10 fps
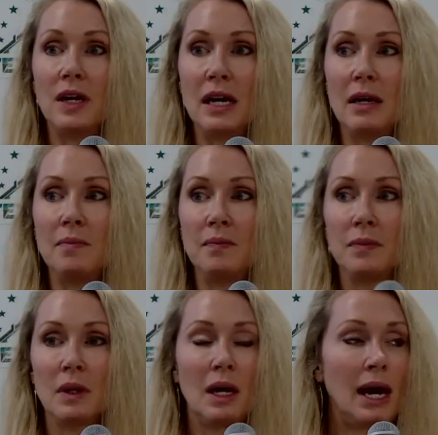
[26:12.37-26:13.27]
and
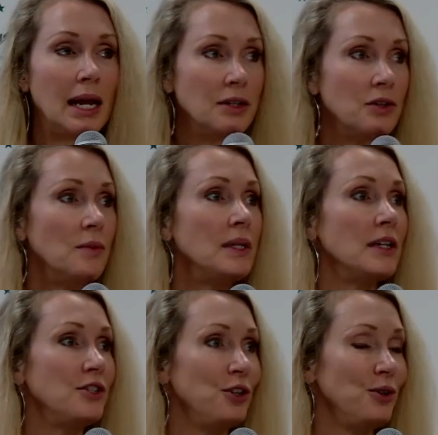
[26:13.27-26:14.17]
assuming
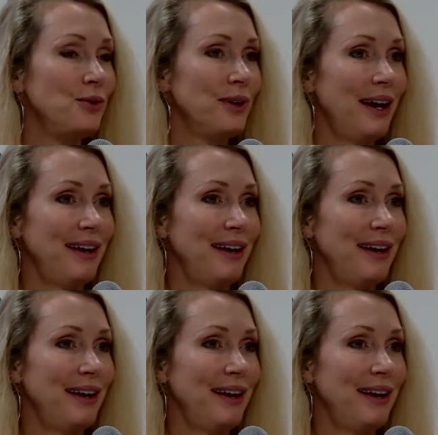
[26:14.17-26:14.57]
that you